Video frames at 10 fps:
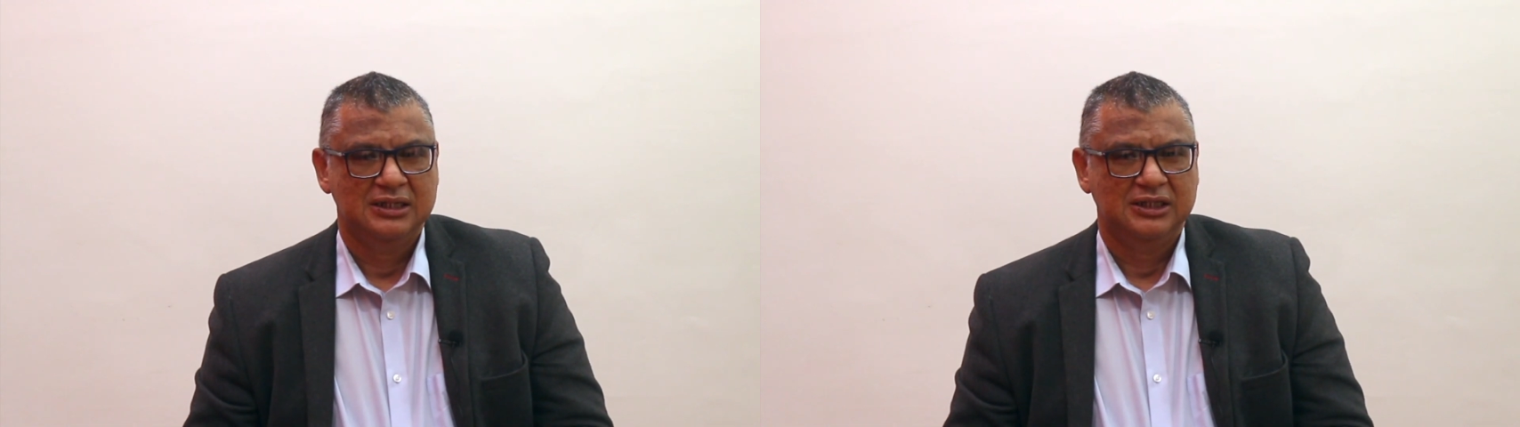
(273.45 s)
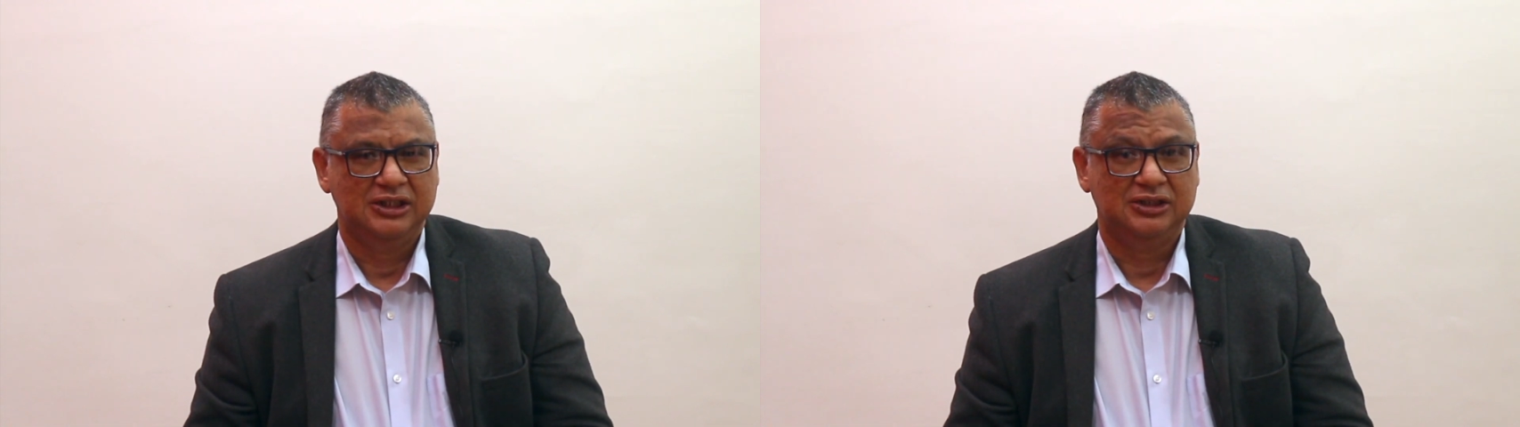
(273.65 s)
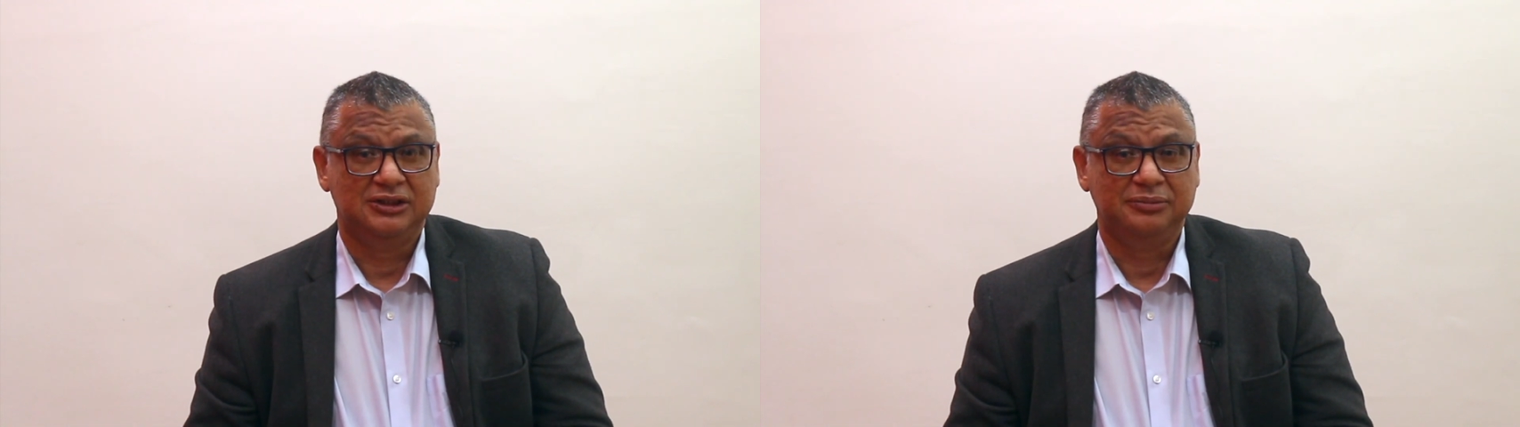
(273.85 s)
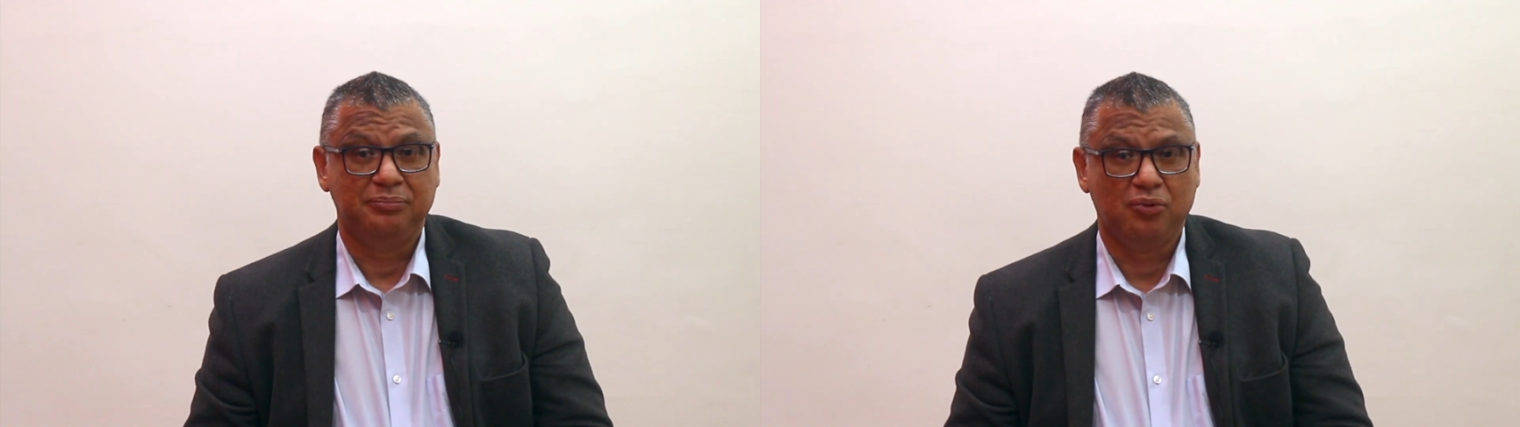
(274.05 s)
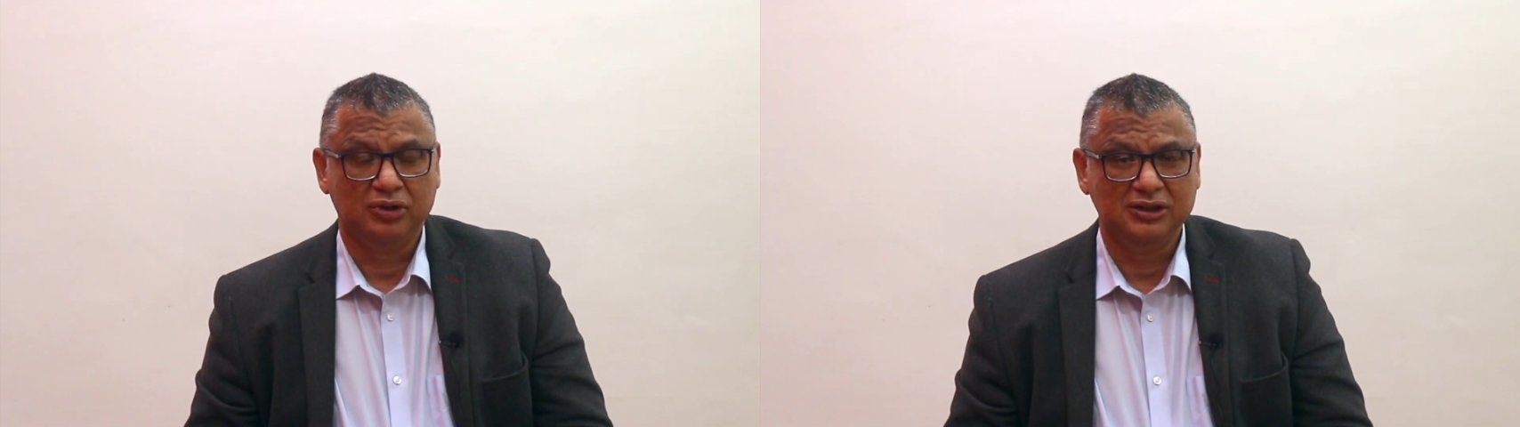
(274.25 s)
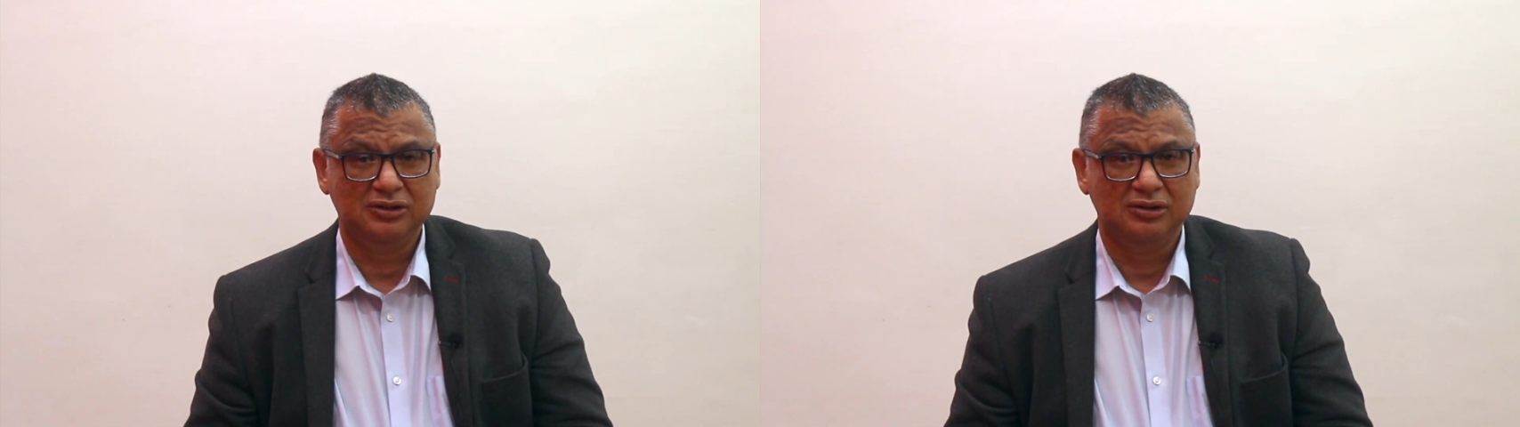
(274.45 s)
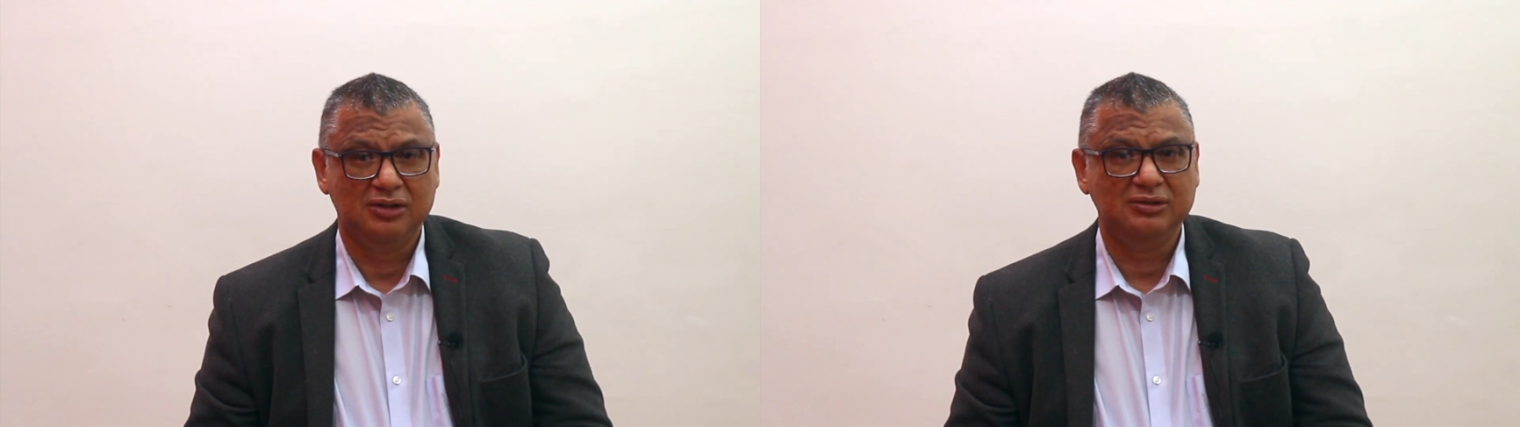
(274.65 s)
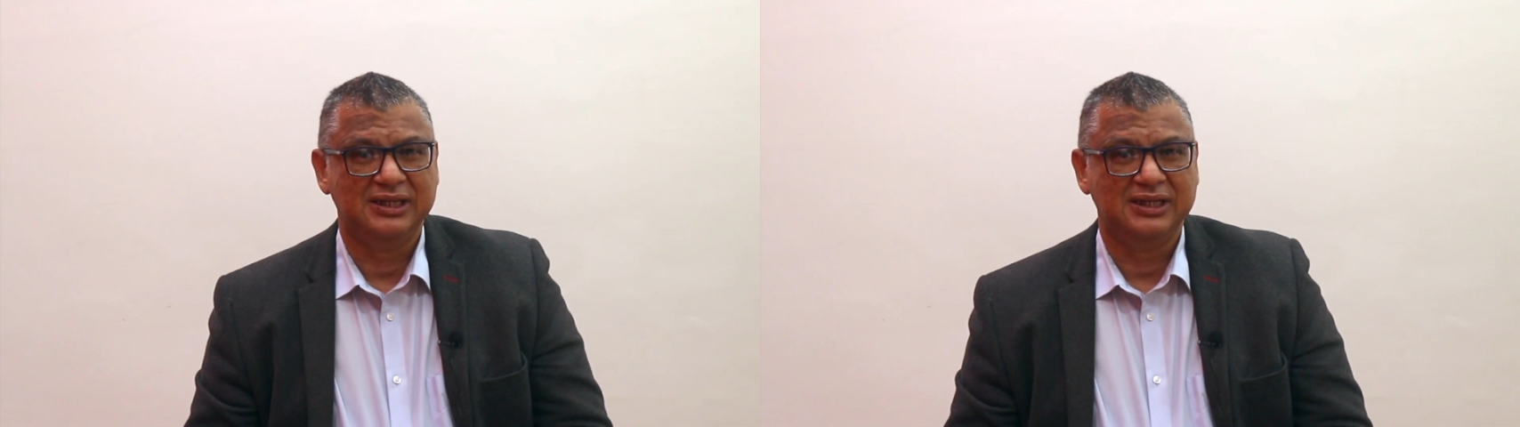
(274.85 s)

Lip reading: It is important to note